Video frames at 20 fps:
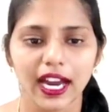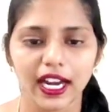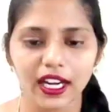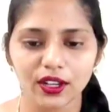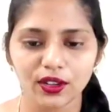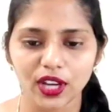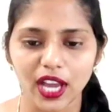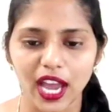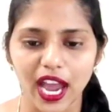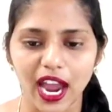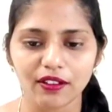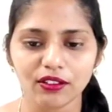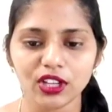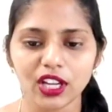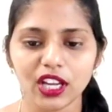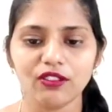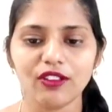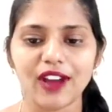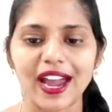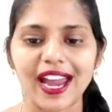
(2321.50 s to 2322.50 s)
and you have
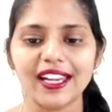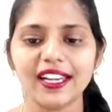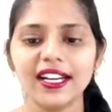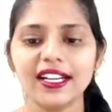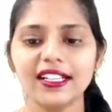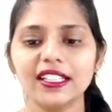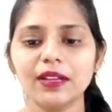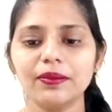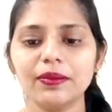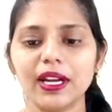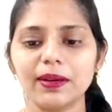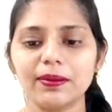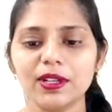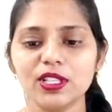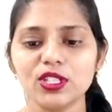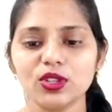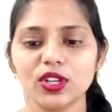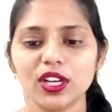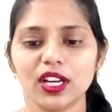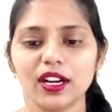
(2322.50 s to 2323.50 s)
to evaluate them. That
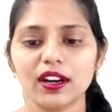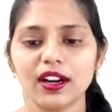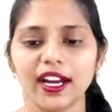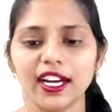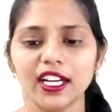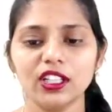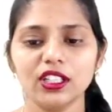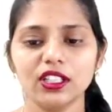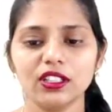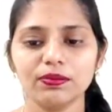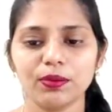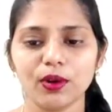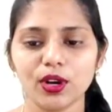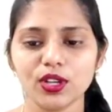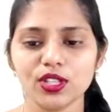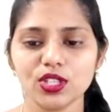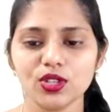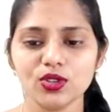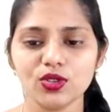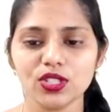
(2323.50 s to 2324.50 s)
means you can write
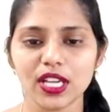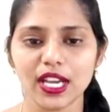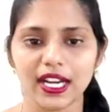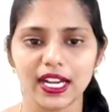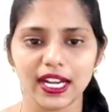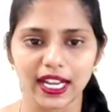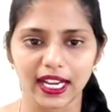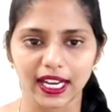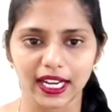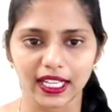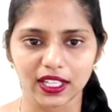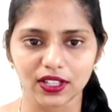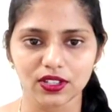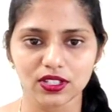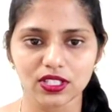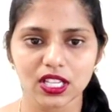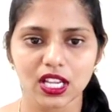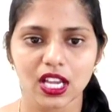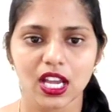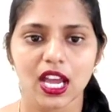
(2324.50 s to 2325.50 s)
positives and
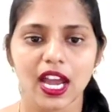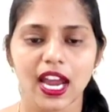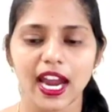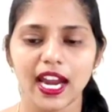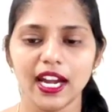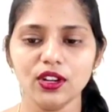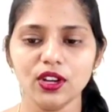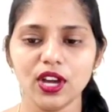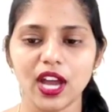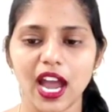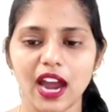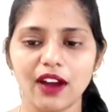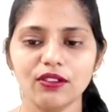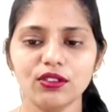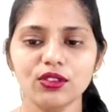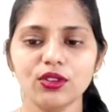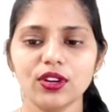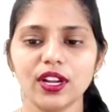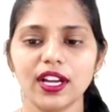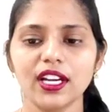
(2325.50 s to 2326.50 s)
negatives and you
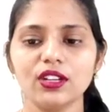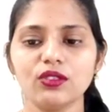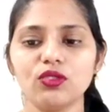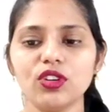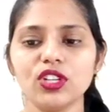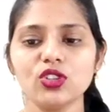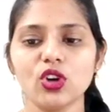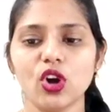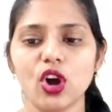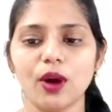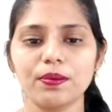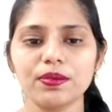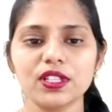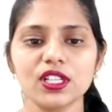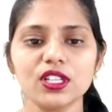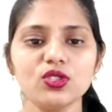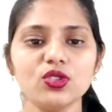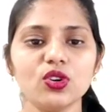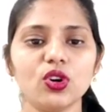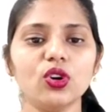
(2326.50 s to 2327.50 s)
have to write which
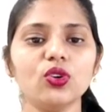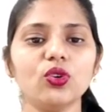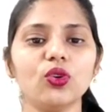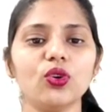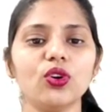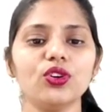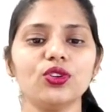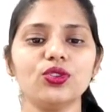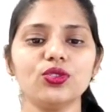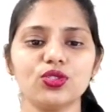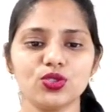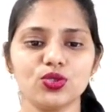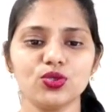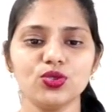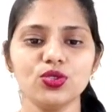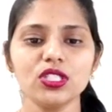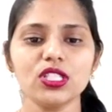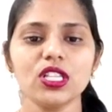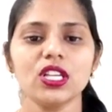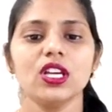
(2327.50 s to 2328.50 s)
option you are going to
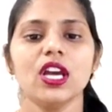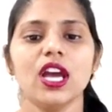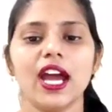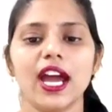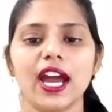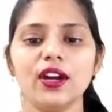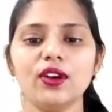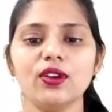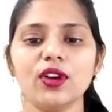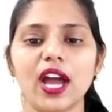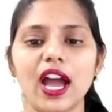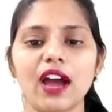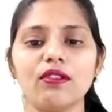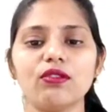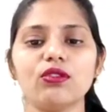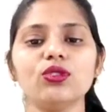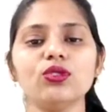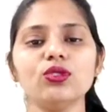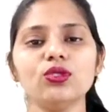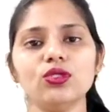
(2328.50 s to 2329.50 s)
choose and you
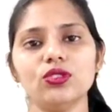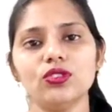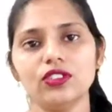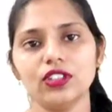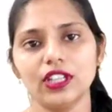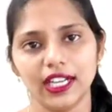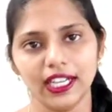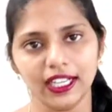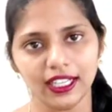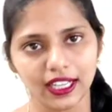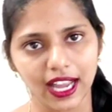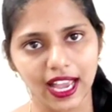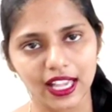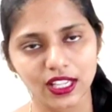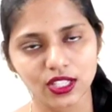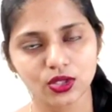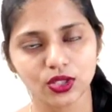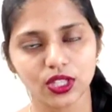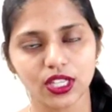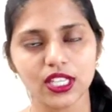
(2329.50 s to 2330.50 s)
have to at
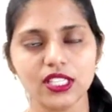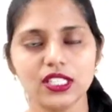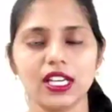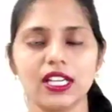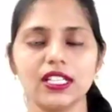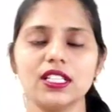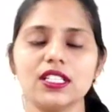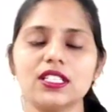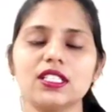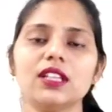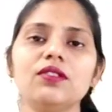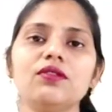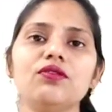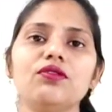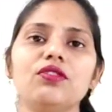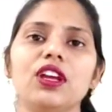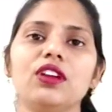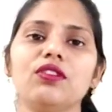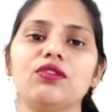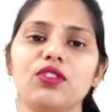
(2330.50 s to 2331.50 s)
last you can suggest
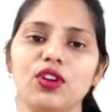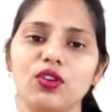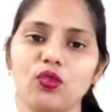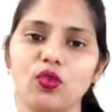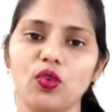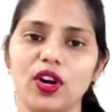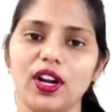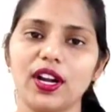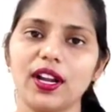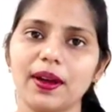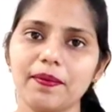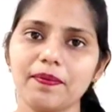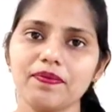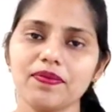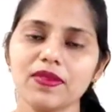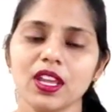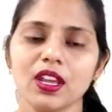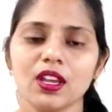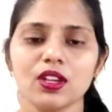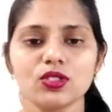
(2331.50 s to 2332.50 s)
some way forward.
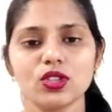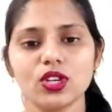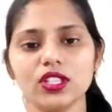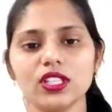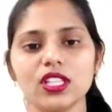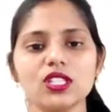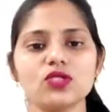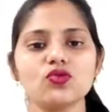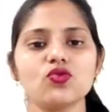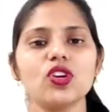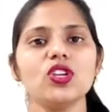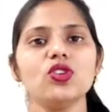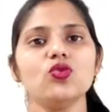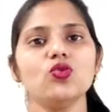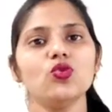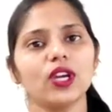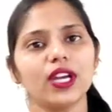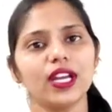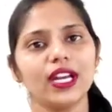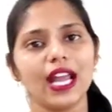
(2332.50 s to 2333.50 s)
So in this way
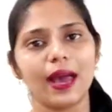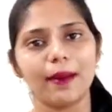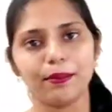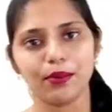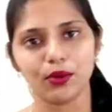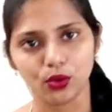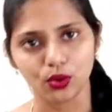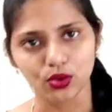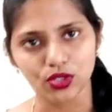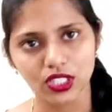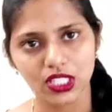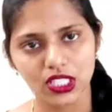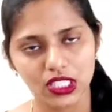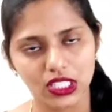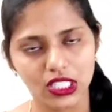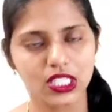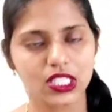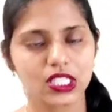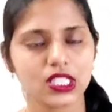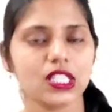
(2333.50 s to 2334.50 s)
you can approach
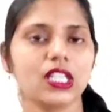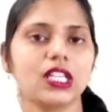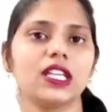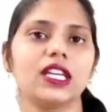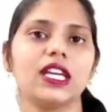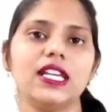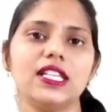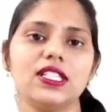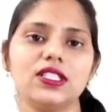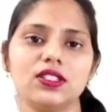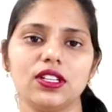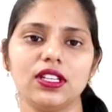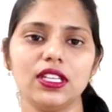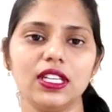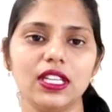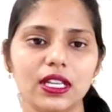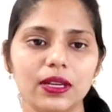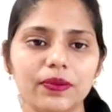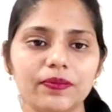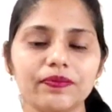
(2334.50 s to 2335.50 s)
this case
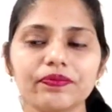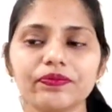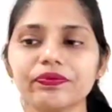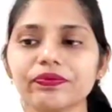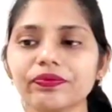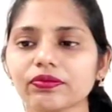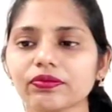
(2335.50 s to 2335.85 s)
study.